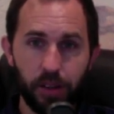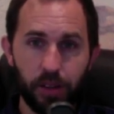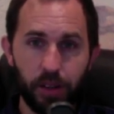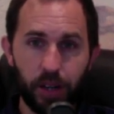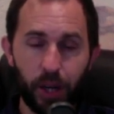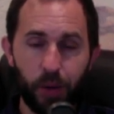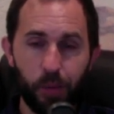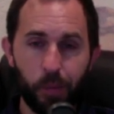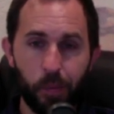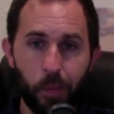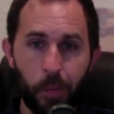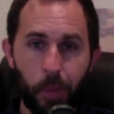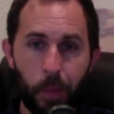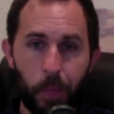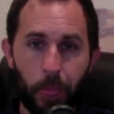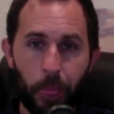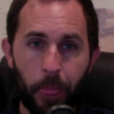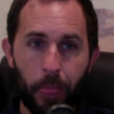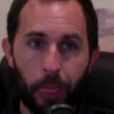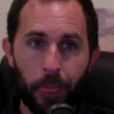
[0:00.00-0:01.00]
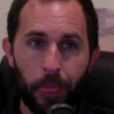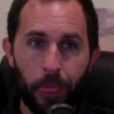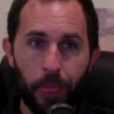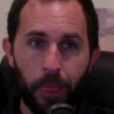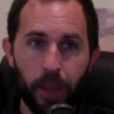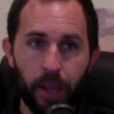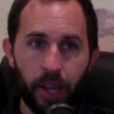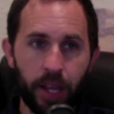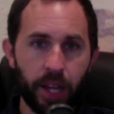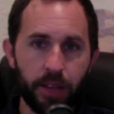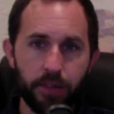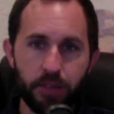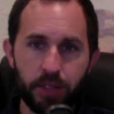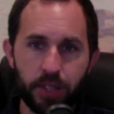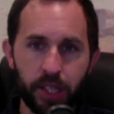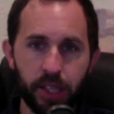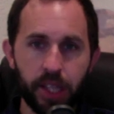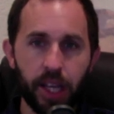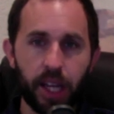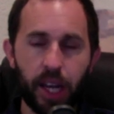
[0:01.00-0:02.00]
right? And I've
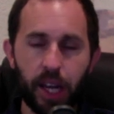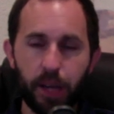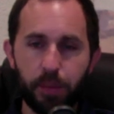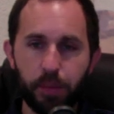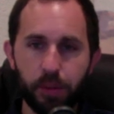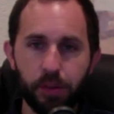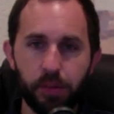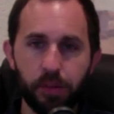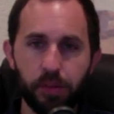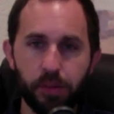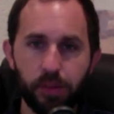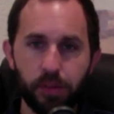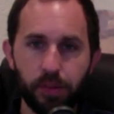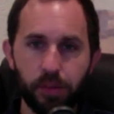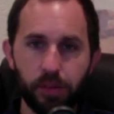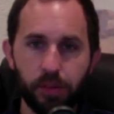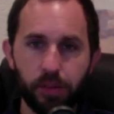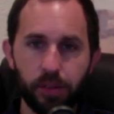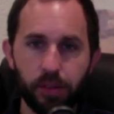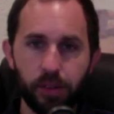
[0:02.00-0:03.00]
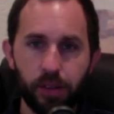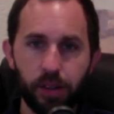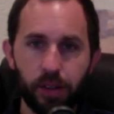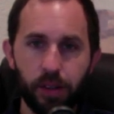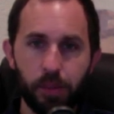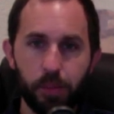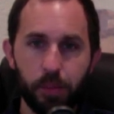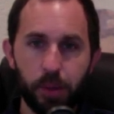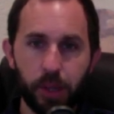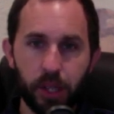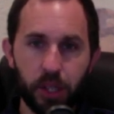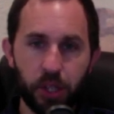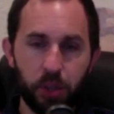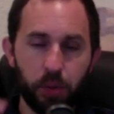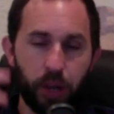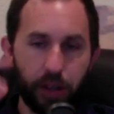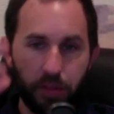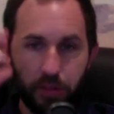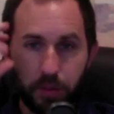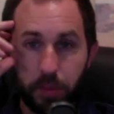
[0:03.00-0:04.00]
seen that happen. But you
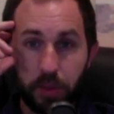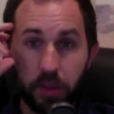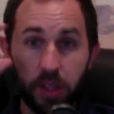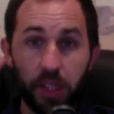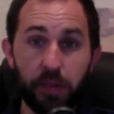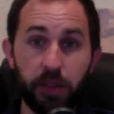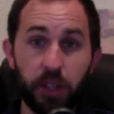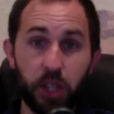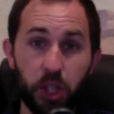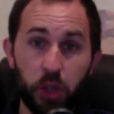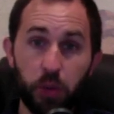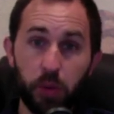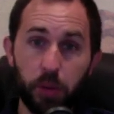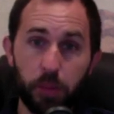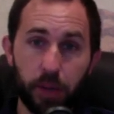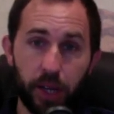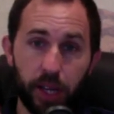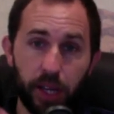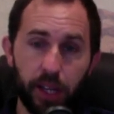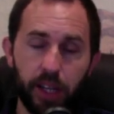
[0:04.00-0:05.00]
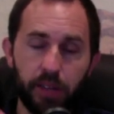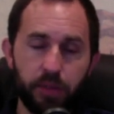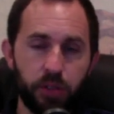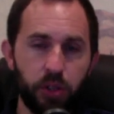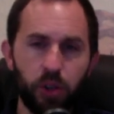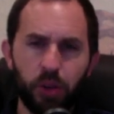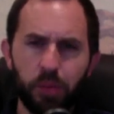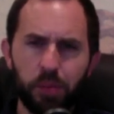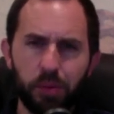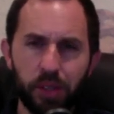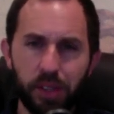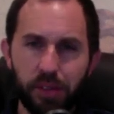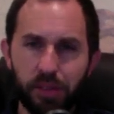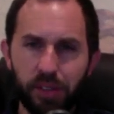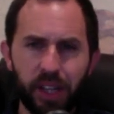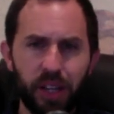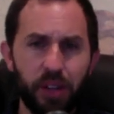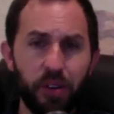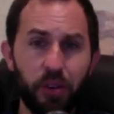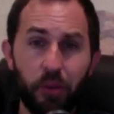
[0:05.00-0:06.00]
have to believe that you would buy it. If you don't believe
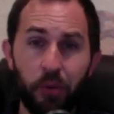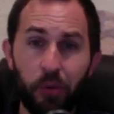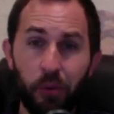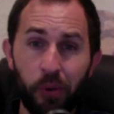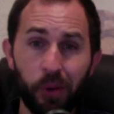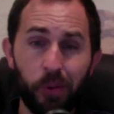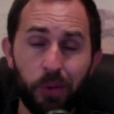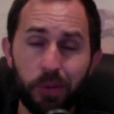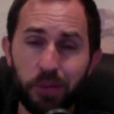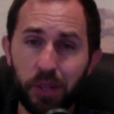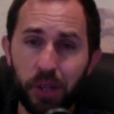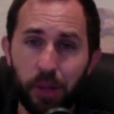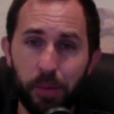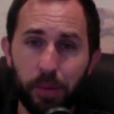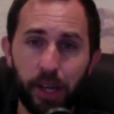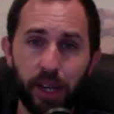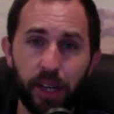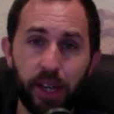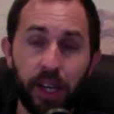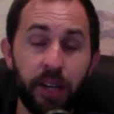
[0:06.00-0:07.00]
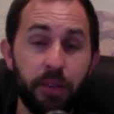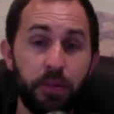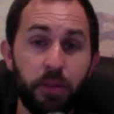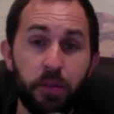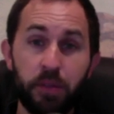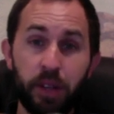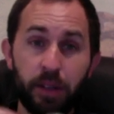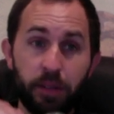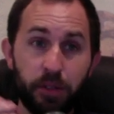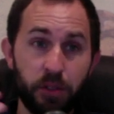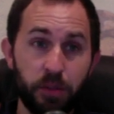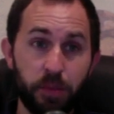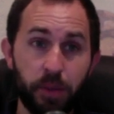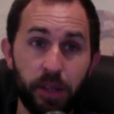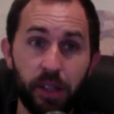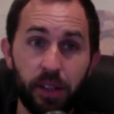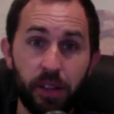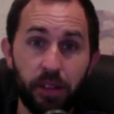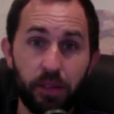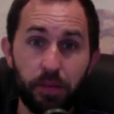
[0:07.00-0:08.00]
that, no one's going to buy it. And if you've never
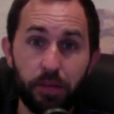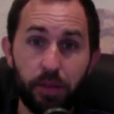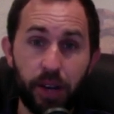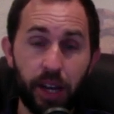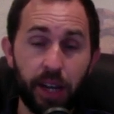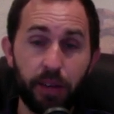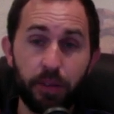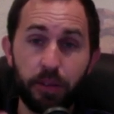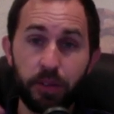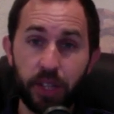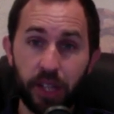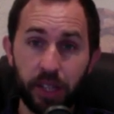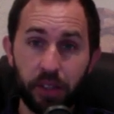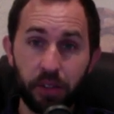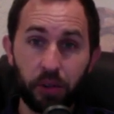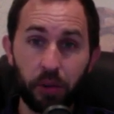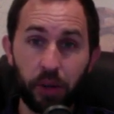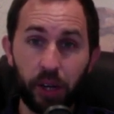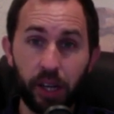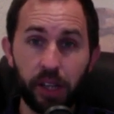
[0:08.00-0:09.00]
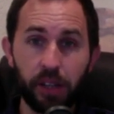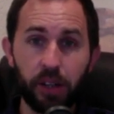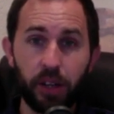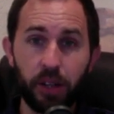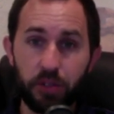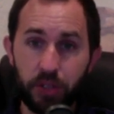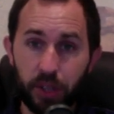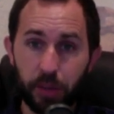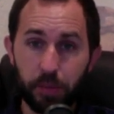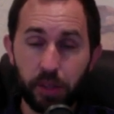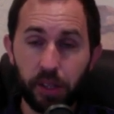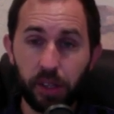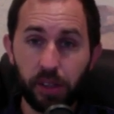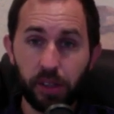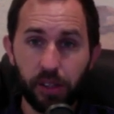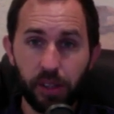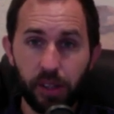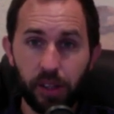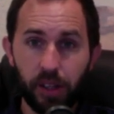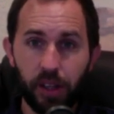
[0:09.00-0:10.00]
spent 5 or 10 grand on
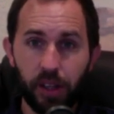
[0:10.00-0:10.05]
something